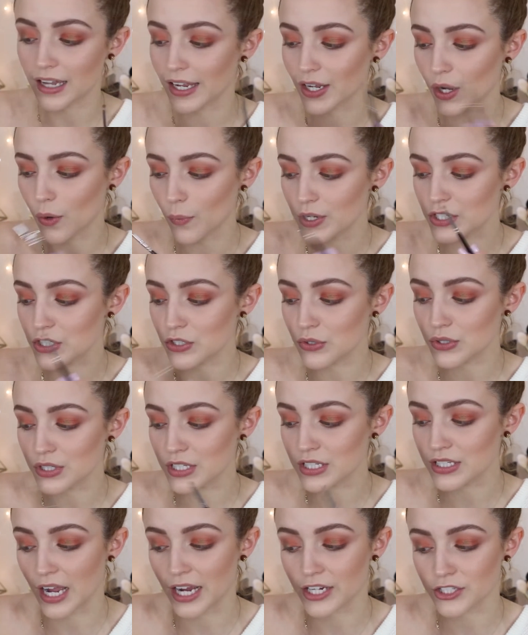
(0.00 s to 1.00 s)
I always use
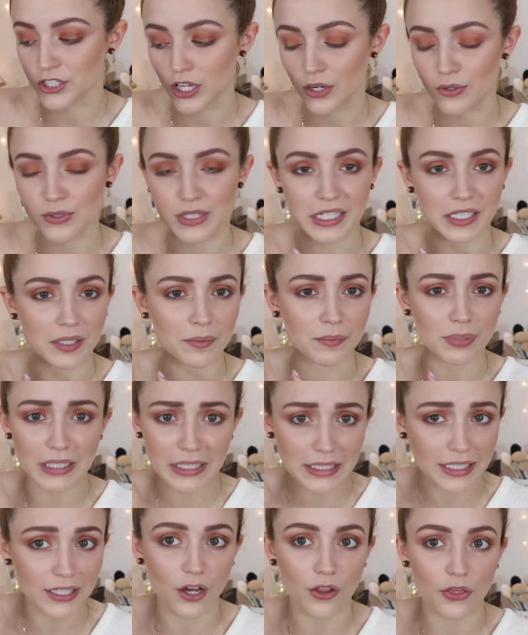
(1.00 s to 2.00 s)
these eyeshadows like
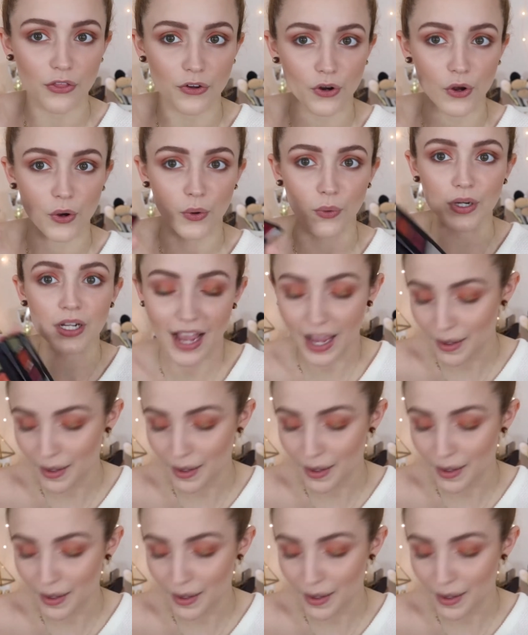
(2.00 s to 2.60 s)
completely on their own.